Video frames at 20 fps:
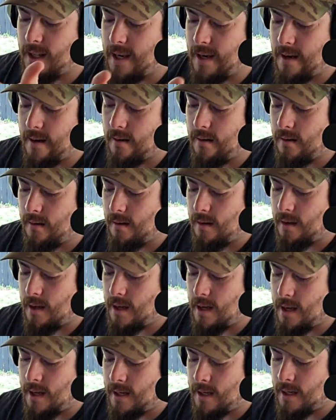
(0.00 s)
there
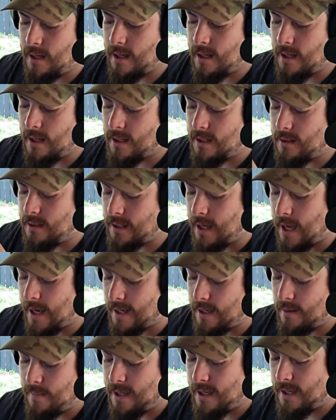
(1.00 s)
a
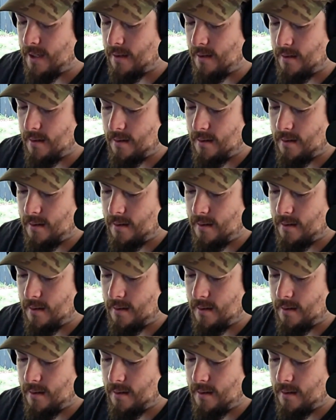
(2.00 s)
document